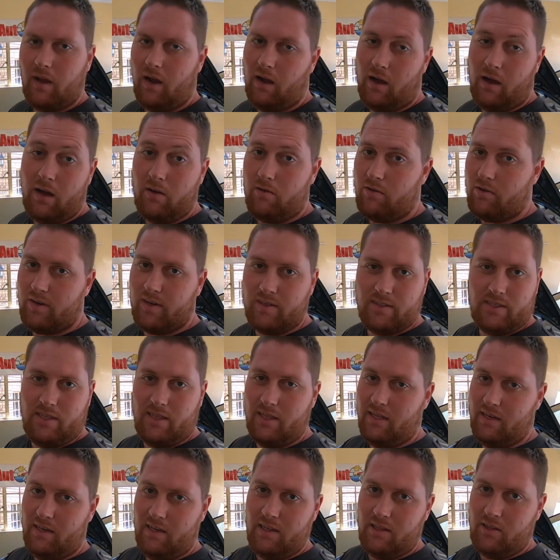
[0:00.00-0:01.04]
I
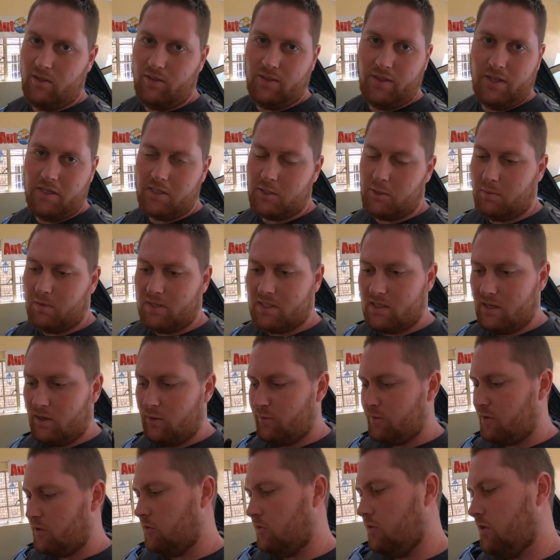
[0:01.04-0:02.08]
honestly need to teach
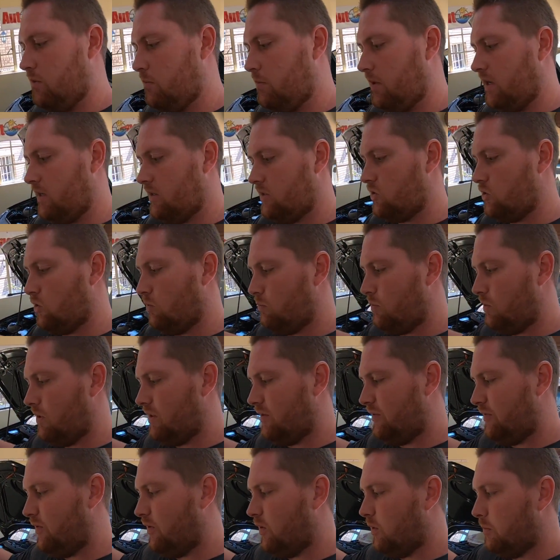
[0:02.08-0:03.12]
myself to do a better job with
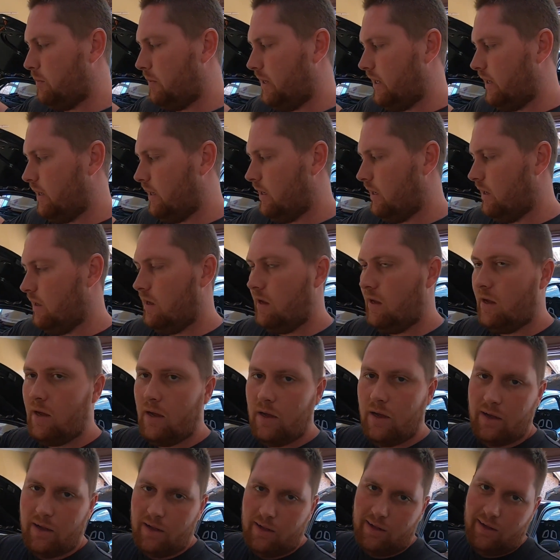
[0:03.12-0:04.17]
the filming,
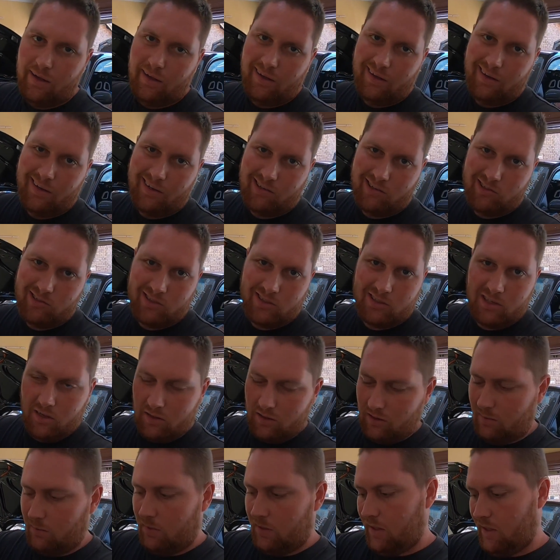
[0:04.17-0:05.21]
because
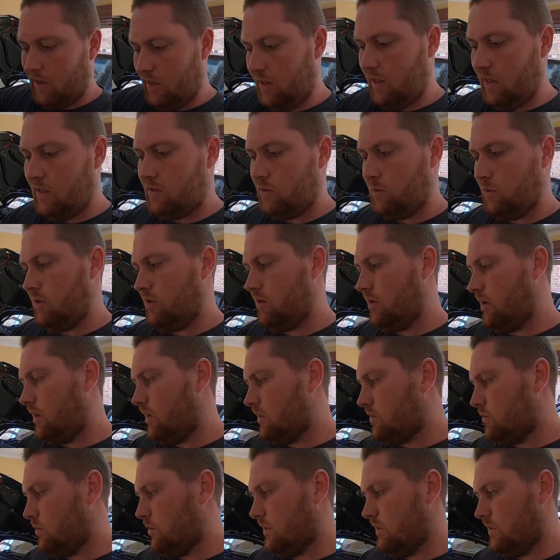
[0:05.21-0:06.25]
ultimately that's what you
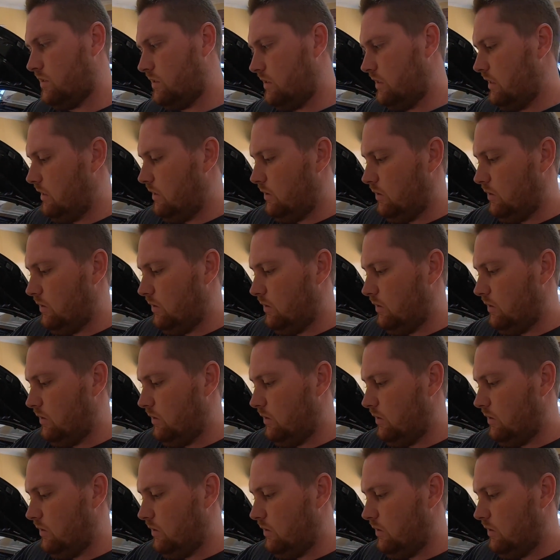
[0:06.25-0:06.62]
guys want to see.